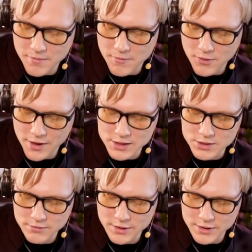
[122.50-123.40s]
more
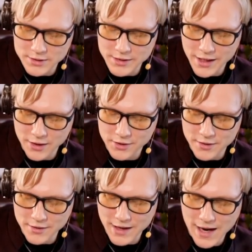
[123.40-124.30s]
extroverted,
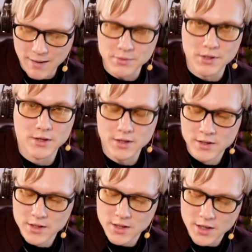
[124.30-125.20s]
healthier, and happier.
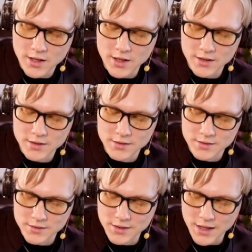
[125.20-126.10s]

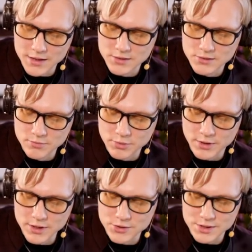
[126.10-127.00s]
That's super
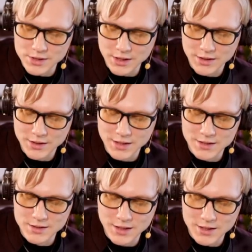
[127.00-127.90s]
interesting.
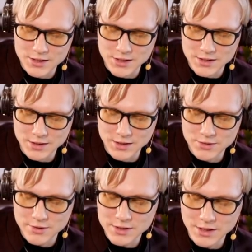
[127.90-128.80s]
It's not just
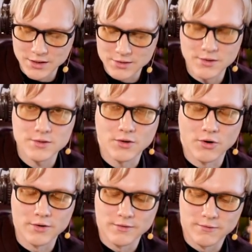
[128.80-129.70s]
interesting, it's also
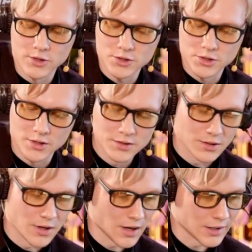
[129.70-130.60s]
controversial.
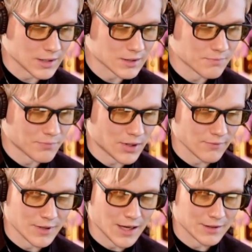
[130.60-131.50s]
So I guess part
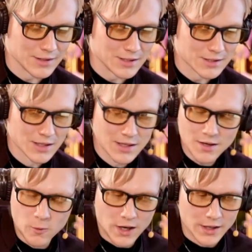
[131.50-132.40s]
of that is
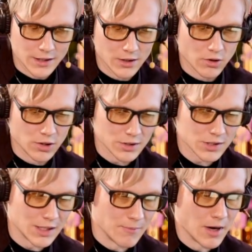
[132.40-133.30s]
why he calls
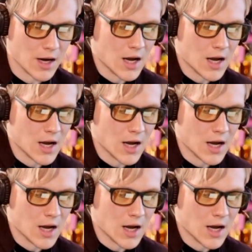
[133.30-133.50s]
him